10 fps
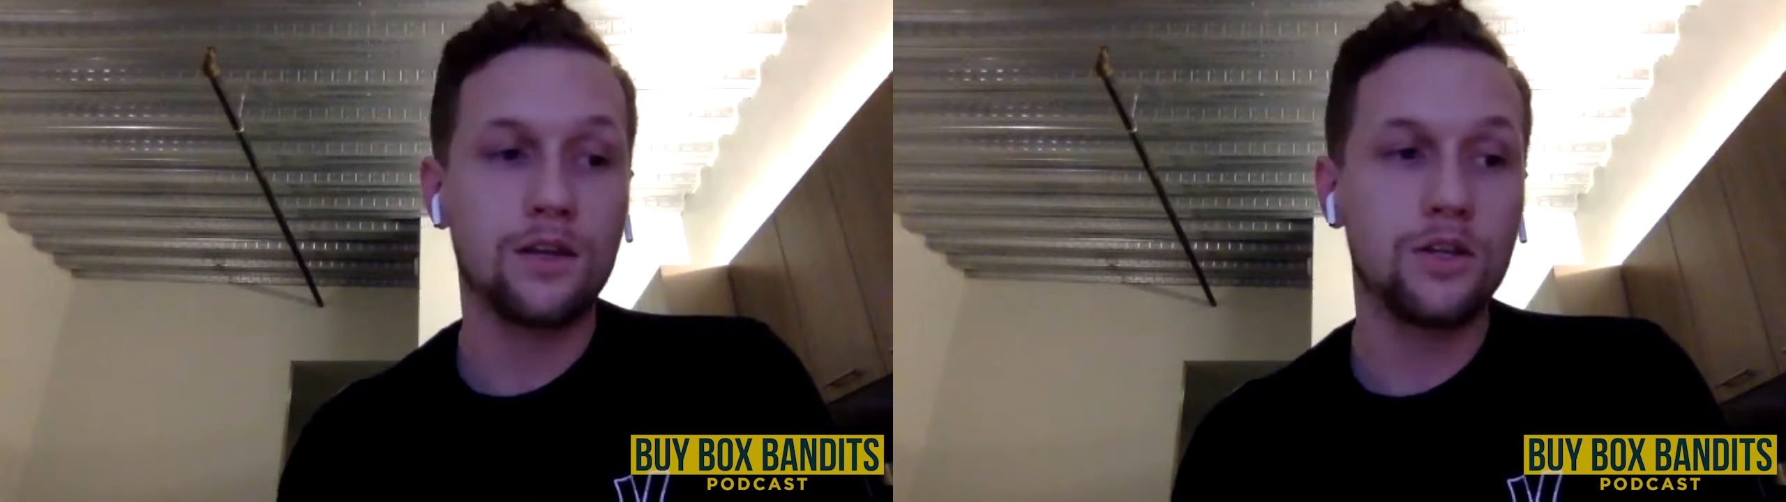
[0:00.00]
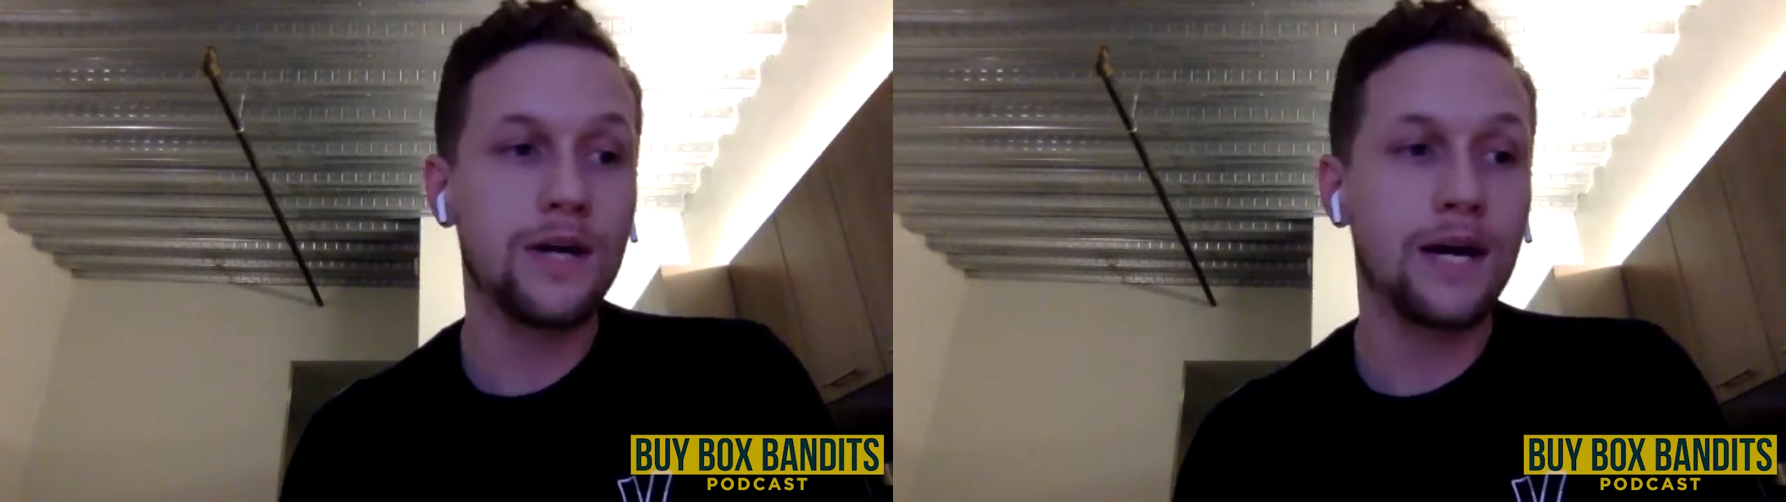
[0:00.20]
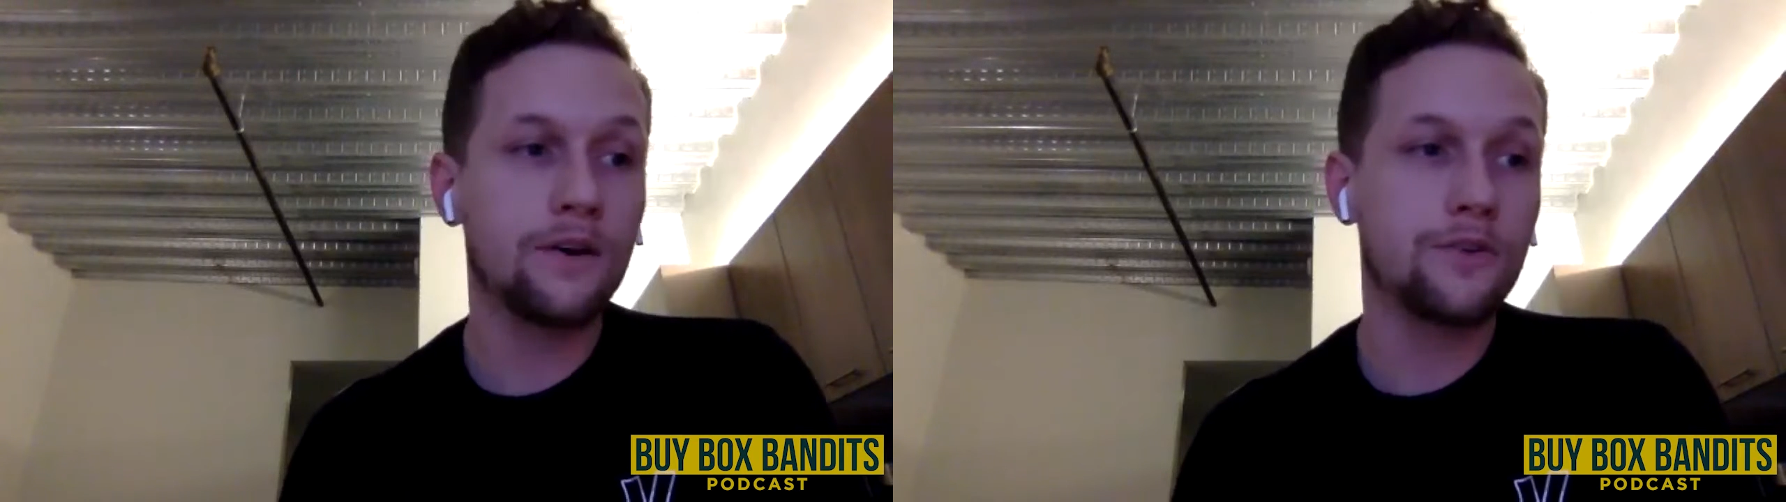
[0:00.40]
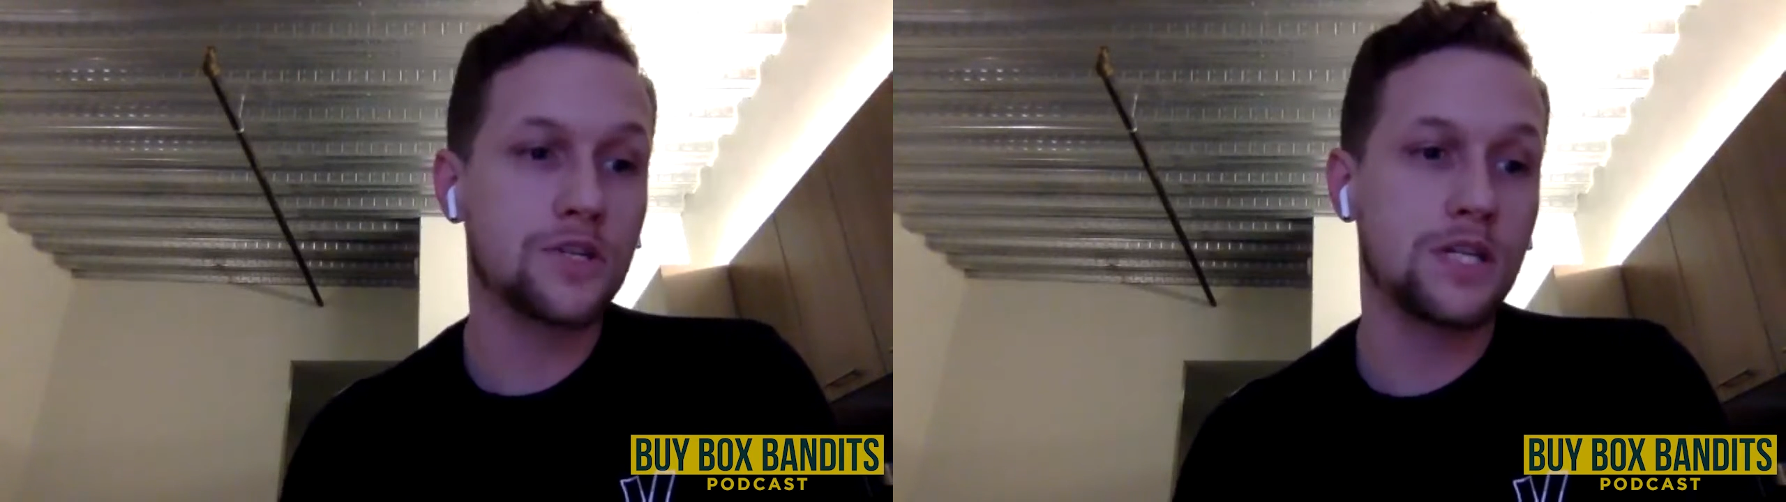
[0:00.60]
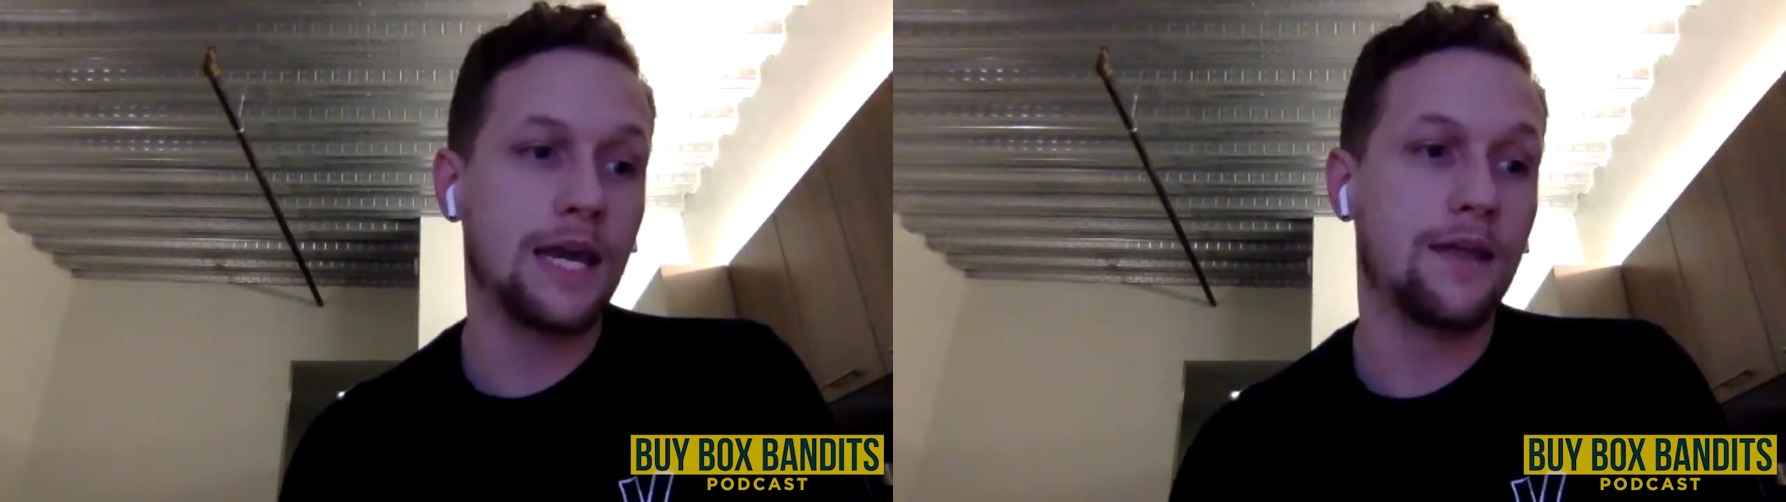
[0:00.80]
You got to
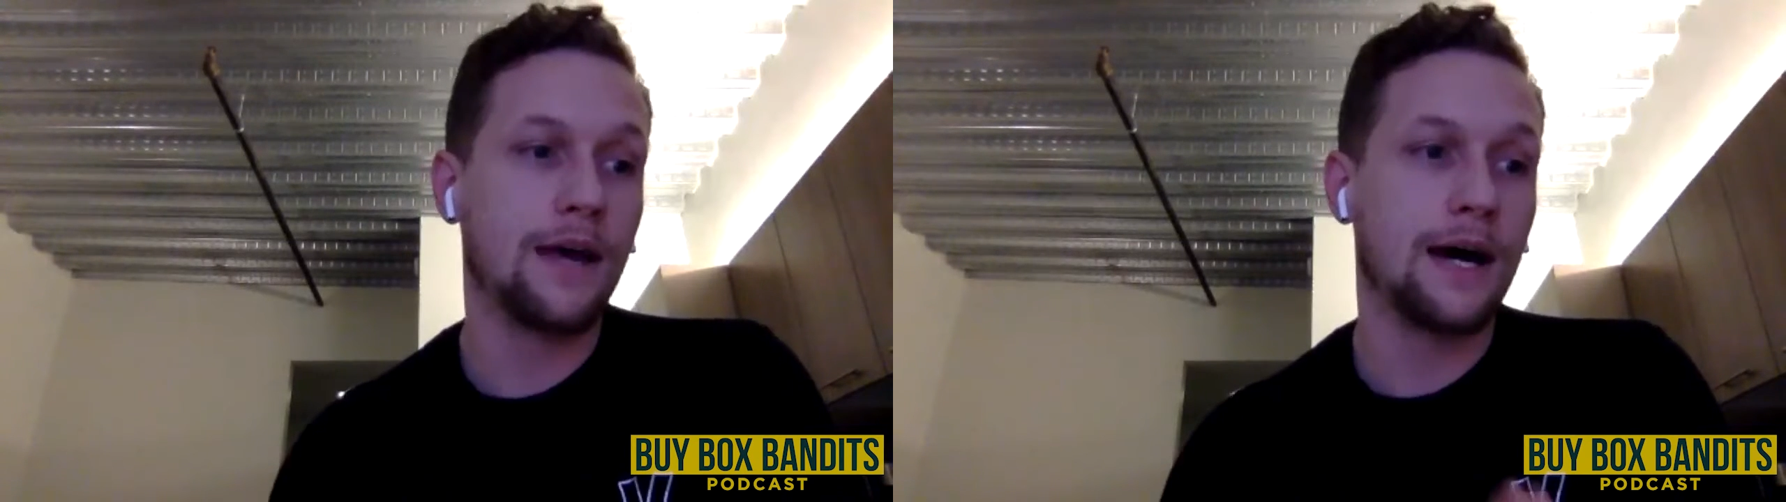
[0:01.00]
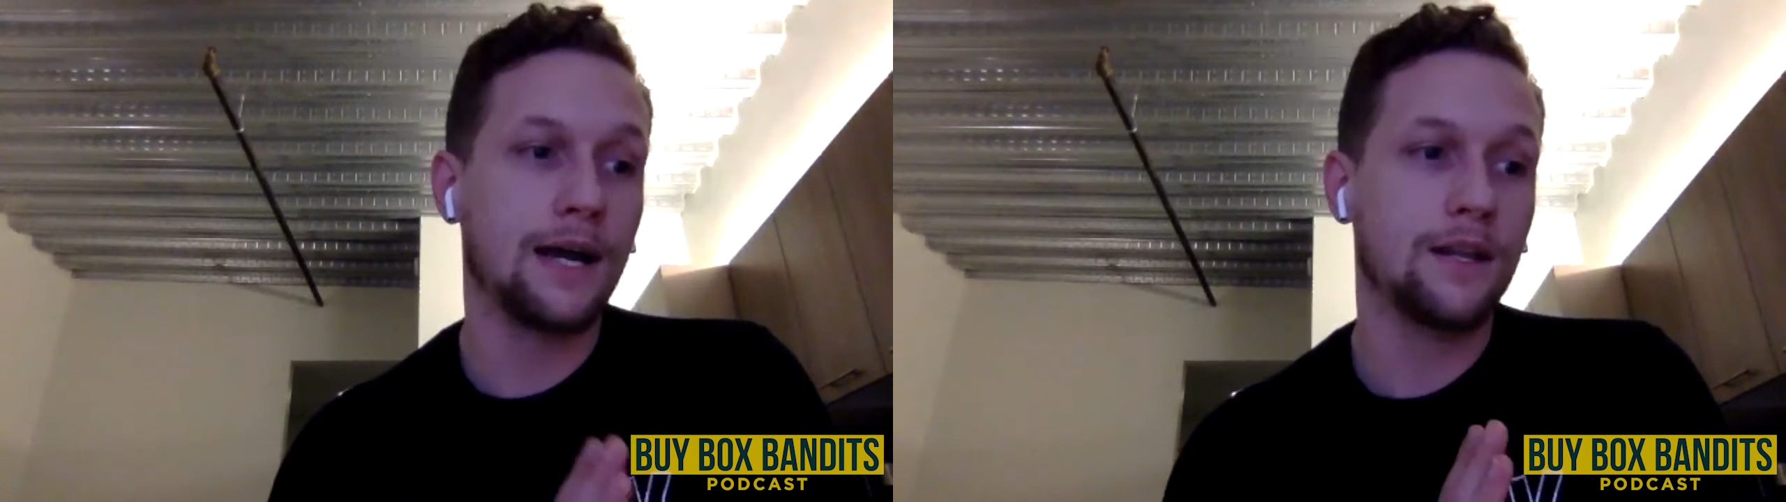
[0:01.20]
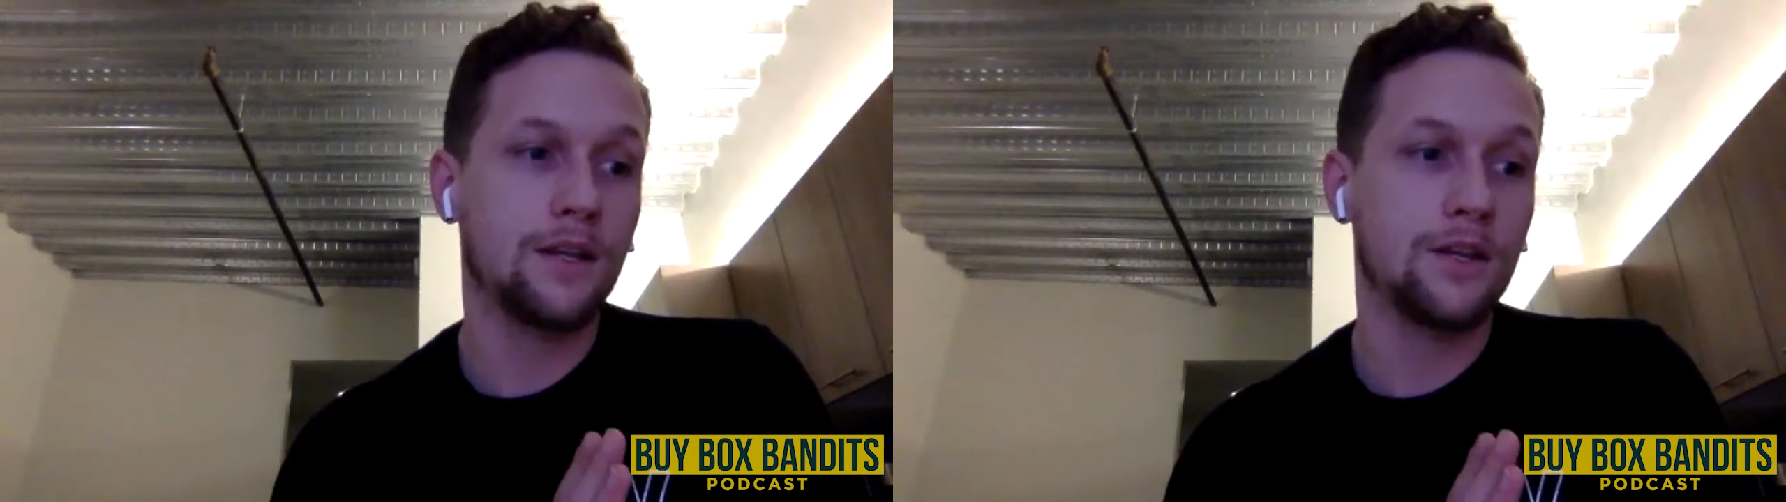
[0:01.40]
understand that